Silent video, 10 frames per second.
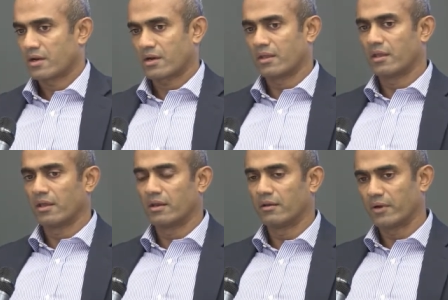And
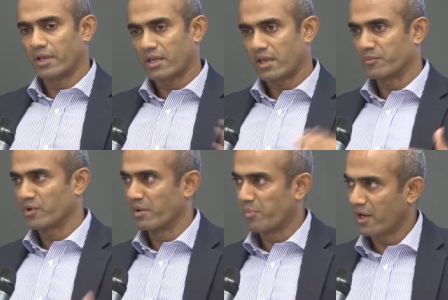then when I came to
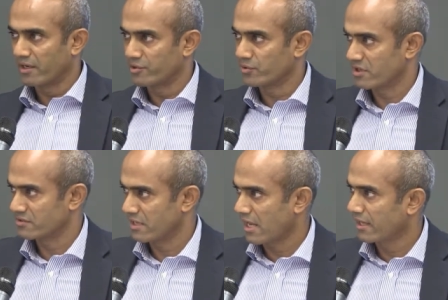Nepal in two
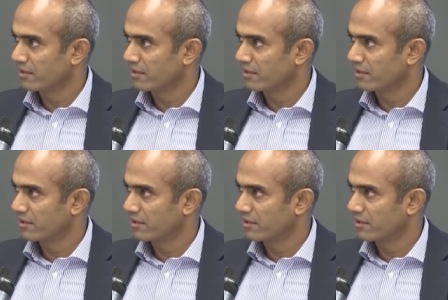thousand nine,